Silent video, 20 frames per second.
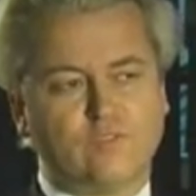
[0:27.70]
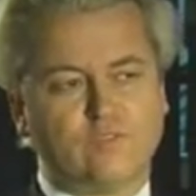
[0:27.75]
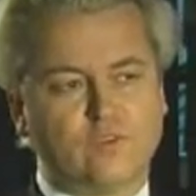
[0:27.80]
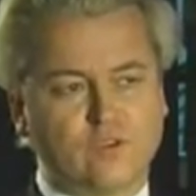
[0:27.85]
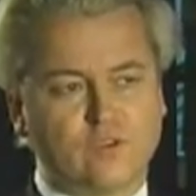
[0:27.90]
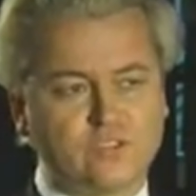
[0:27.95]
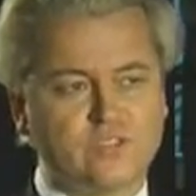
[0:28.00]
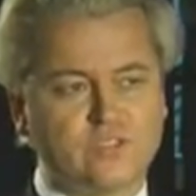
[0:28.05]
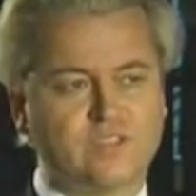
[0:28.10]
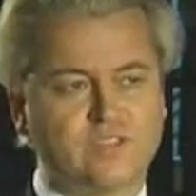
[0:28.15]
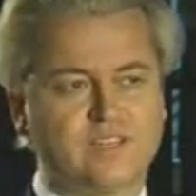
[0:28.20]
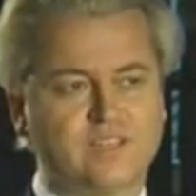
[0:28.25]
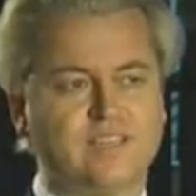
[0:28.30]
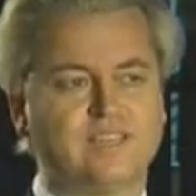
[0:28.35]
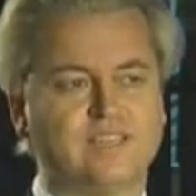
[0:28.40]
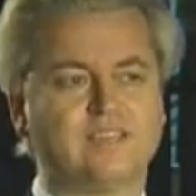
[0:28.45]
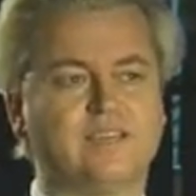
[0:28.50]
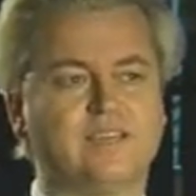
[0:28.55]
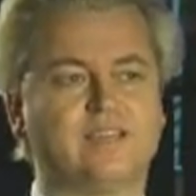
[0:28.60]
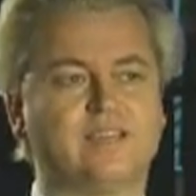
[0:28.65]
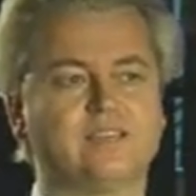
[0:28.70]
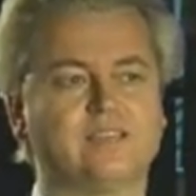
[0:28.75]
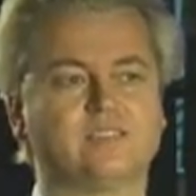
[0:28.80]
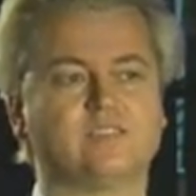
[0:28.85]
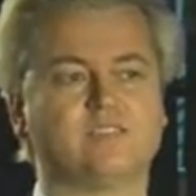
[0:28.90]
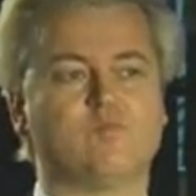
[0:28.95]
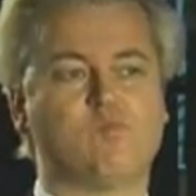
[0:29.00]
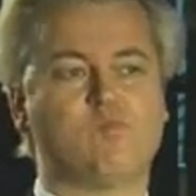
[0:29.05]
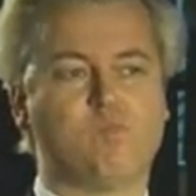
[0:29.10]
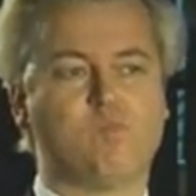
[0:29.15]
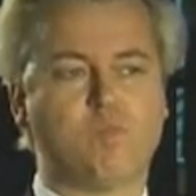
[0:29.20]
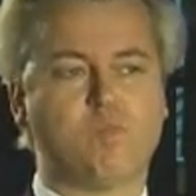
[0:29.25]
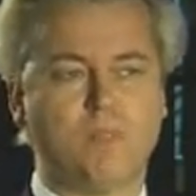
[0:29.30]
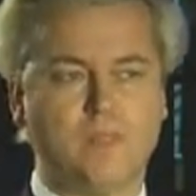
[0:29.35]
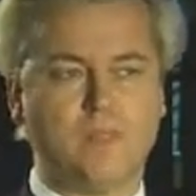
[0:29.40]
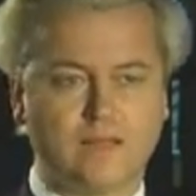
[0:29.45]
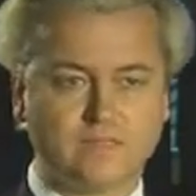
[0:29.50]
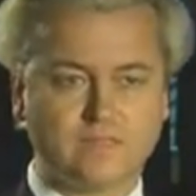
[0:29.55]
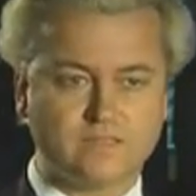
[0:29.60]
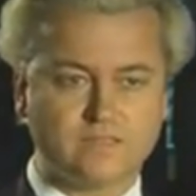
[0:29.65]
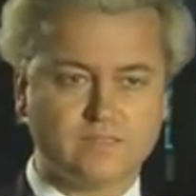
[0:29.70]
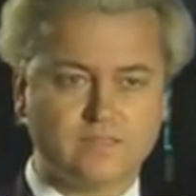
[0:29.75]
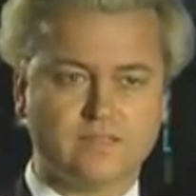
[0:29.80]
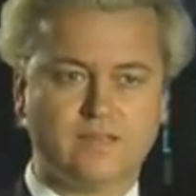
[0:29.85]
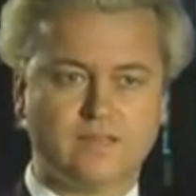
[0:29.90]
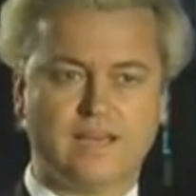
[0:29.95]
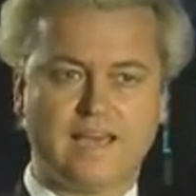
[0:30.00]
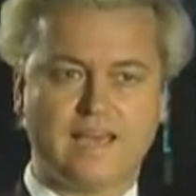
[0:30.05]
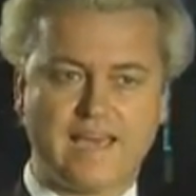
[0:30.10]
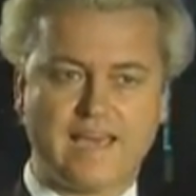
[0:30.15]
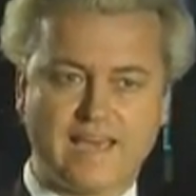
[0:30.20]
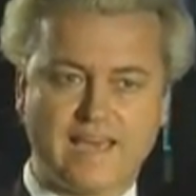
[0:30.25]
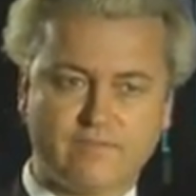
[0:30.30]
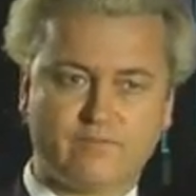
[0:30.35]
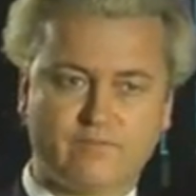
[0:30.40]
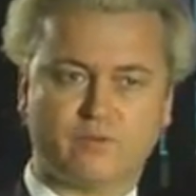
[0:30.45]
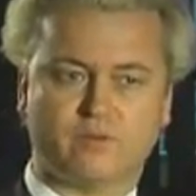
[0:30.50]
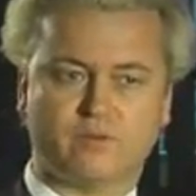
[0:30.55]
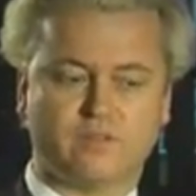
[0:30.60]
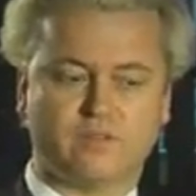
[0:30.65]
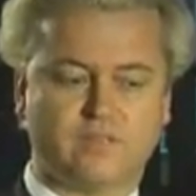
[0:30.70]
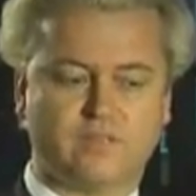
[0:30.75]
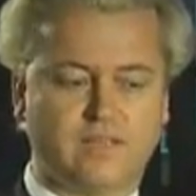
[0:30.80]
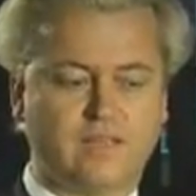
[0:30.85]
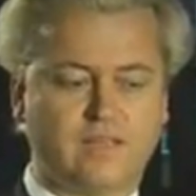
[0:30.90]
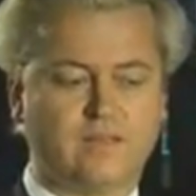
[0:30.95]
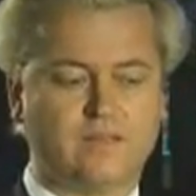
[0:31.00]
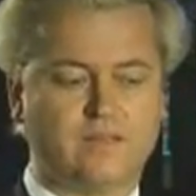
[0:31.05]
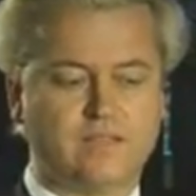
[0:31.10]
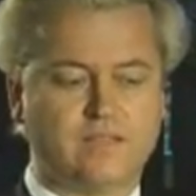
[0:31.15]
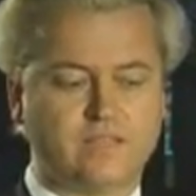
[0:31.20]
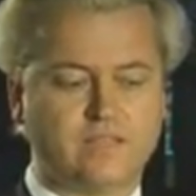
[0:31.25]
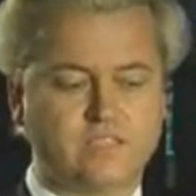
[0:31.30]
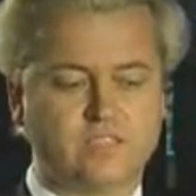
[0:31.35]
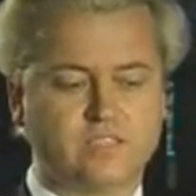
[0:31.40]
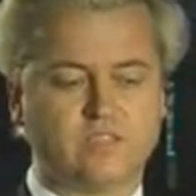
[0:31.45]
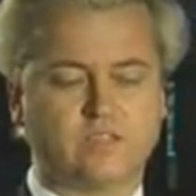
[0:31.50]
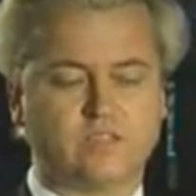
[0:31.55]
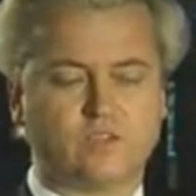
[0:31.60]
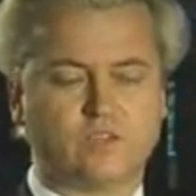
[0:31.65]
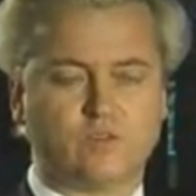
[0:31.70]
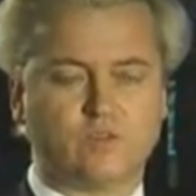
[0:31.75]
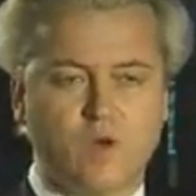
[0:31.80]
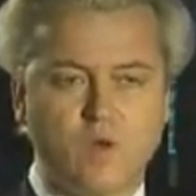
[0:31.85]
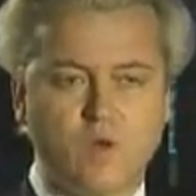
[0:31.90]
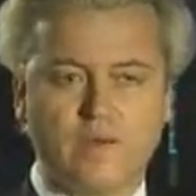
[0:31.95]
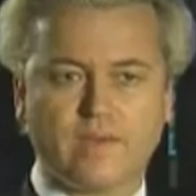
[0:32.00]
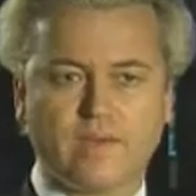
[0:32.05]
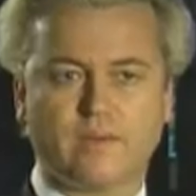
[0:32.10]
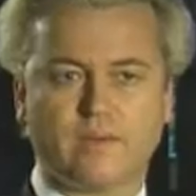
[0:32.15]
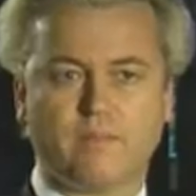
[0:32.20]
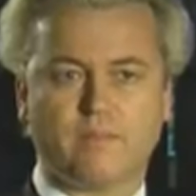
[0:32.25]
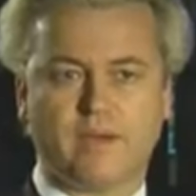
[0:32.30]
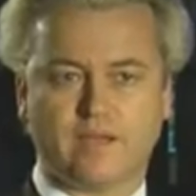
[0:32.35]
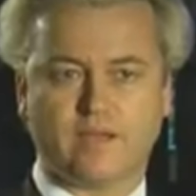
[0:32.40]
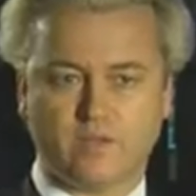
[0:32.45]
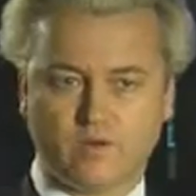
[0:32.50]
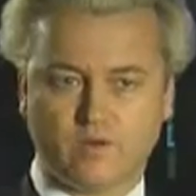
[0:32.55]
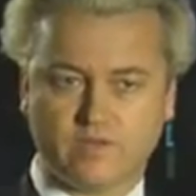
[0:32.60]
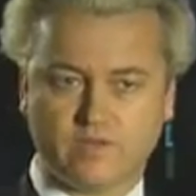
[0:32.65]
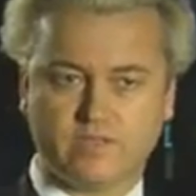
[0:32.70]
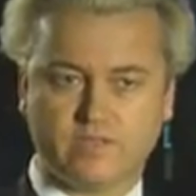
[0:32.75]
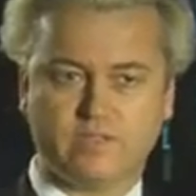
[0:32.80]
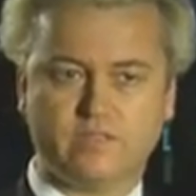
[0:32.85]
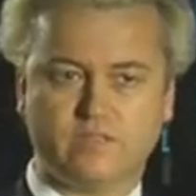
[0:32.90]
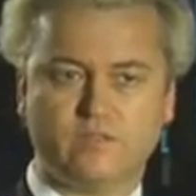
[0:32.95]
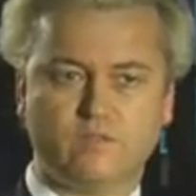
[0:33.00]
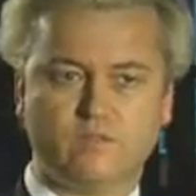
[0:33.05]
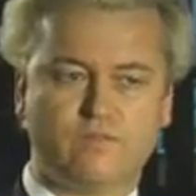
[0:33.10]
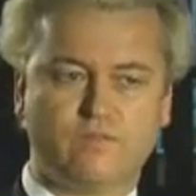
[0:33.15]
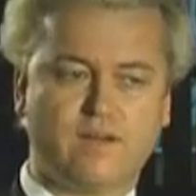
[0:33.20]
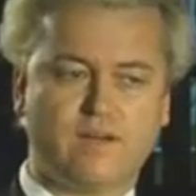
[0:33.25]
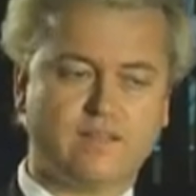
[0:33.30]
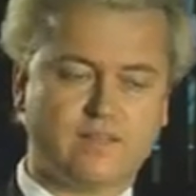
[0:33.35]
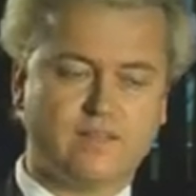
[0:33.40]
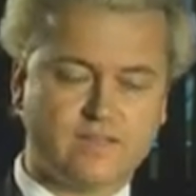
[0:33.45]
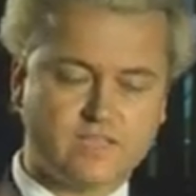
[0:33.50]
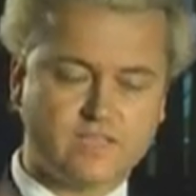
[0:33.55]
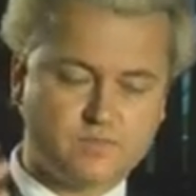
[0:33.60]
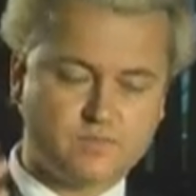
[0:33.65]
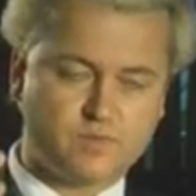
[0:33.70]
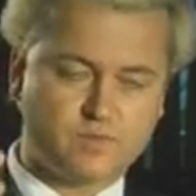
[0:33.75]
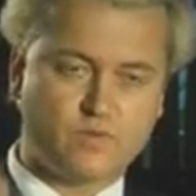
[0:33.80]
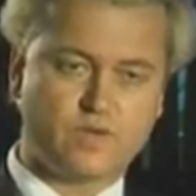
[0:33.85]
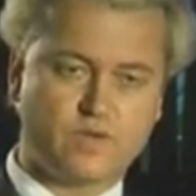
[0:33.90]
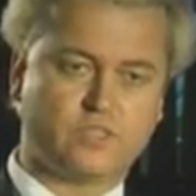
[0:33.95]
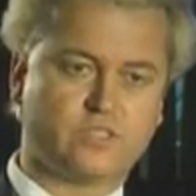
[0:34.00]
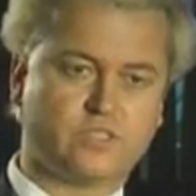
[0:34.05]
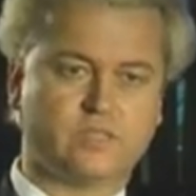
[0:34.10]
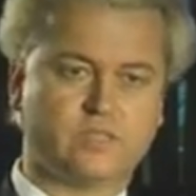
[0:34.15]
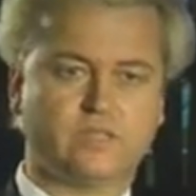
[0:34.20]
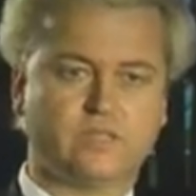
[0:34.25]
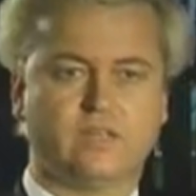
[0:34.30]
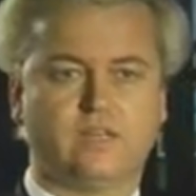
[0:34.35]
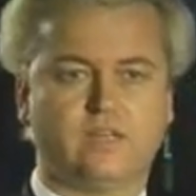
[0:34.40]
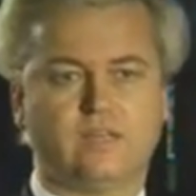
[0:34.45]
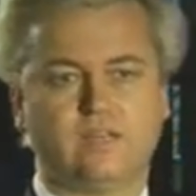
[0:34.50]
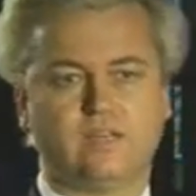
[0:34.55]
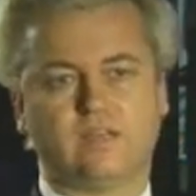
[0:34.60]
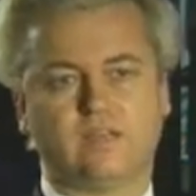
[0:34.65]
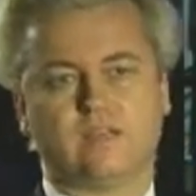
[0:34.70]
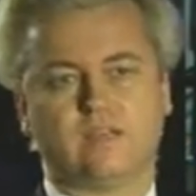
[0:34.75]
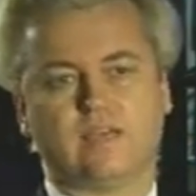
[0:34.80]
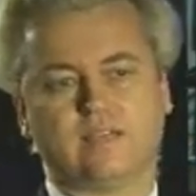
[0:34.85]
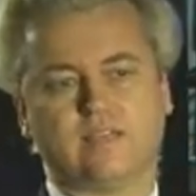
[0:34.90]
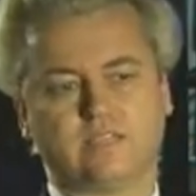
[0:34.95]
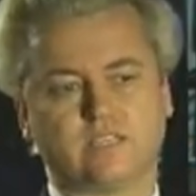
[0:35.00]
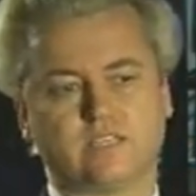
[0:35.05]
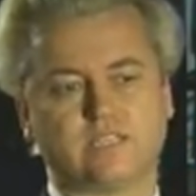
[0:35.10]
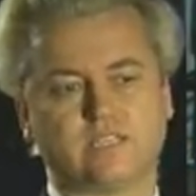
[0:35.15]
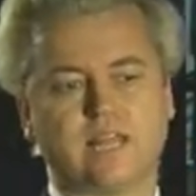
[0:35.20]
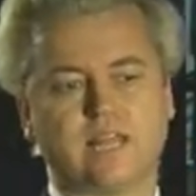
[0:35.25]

unfortunately, it is not a handful. It is a growing minority who find their inspiration in this